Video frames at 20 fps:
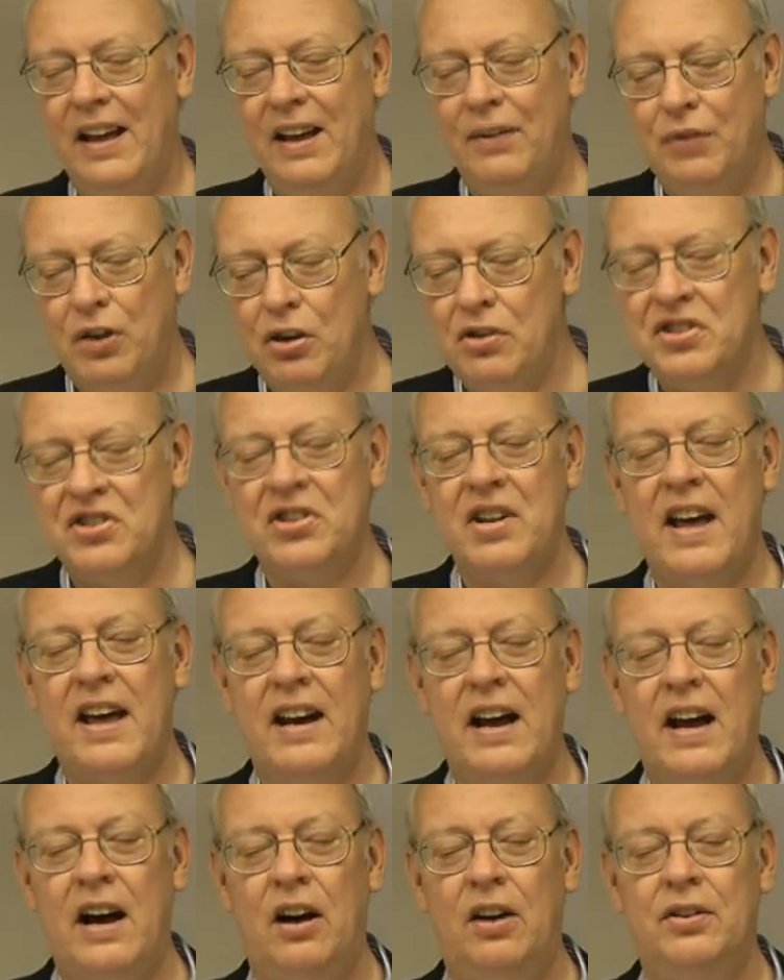If you
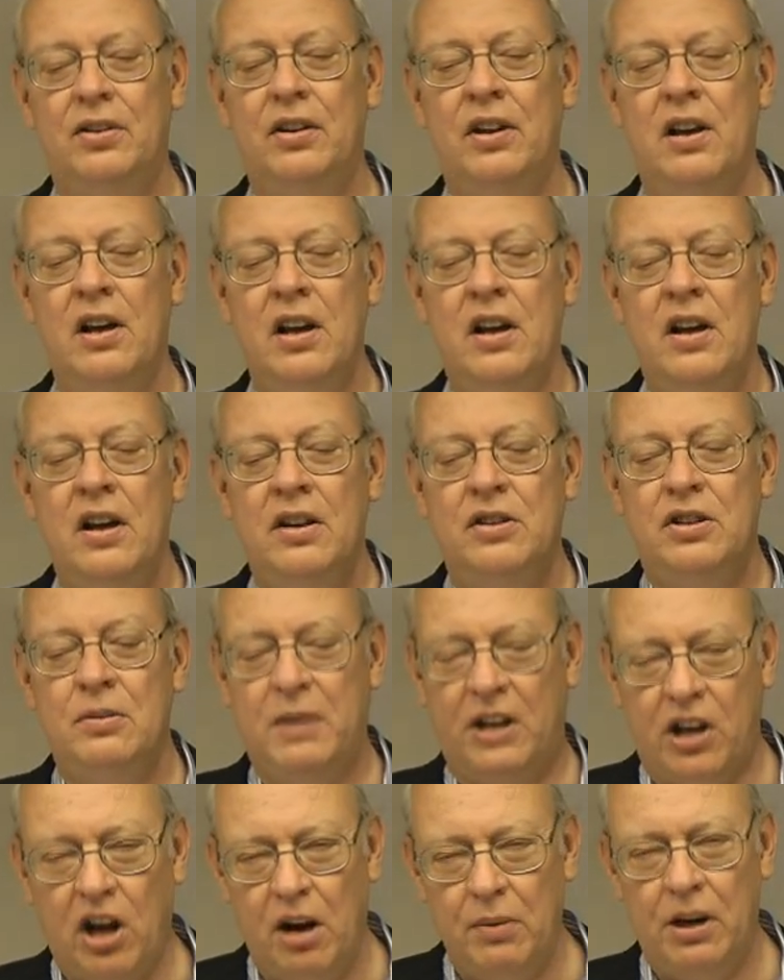set out
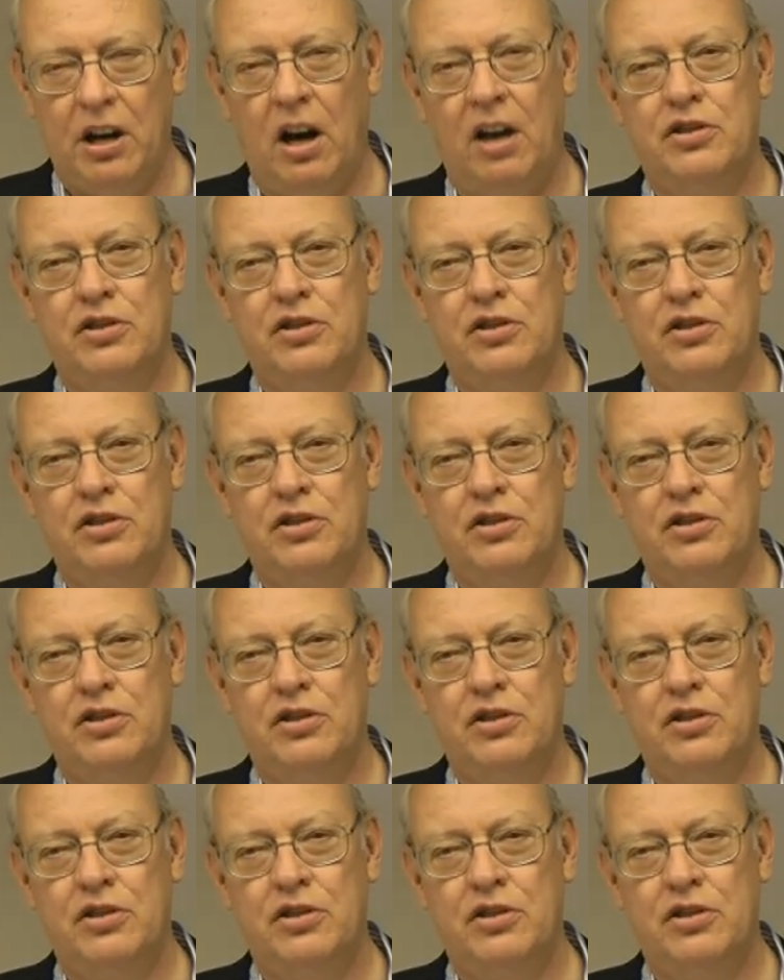to become an